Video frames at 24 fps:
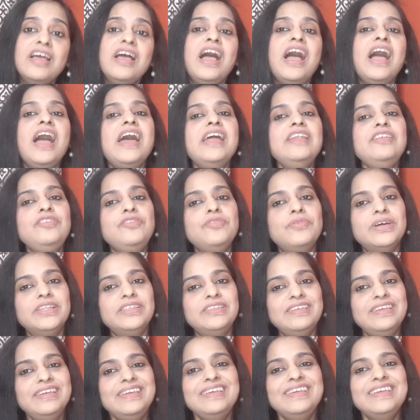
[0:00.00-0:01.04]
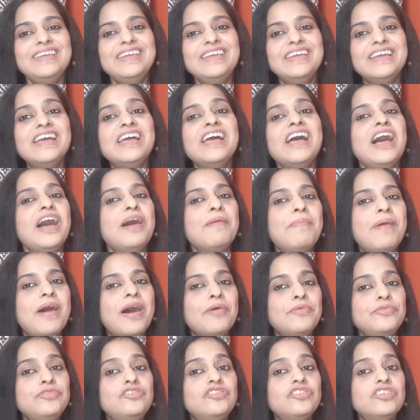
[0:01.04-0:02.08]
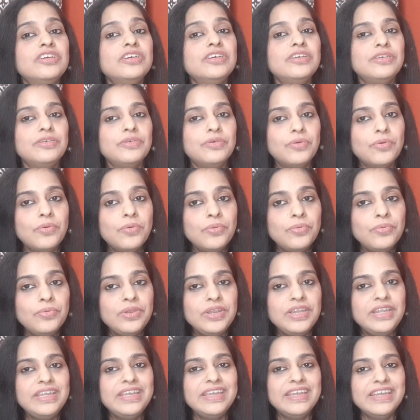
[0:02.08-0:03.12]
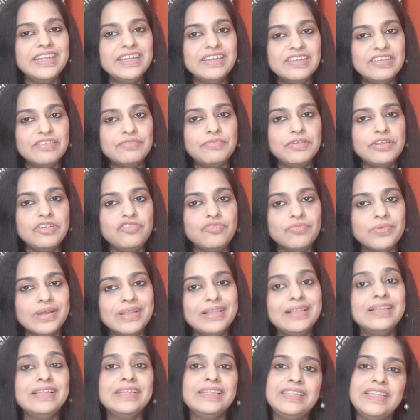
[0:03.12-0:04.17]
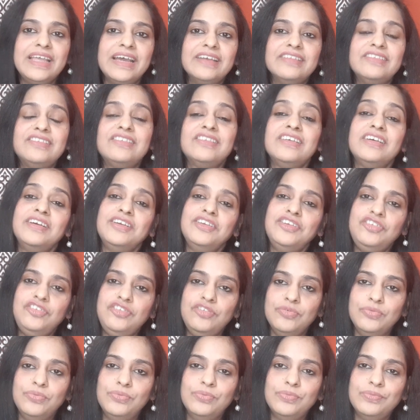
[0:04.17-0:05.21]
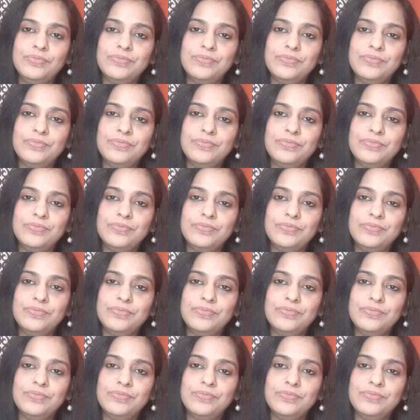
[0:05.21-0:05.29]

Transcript: and you are thinking about only individual, that's you.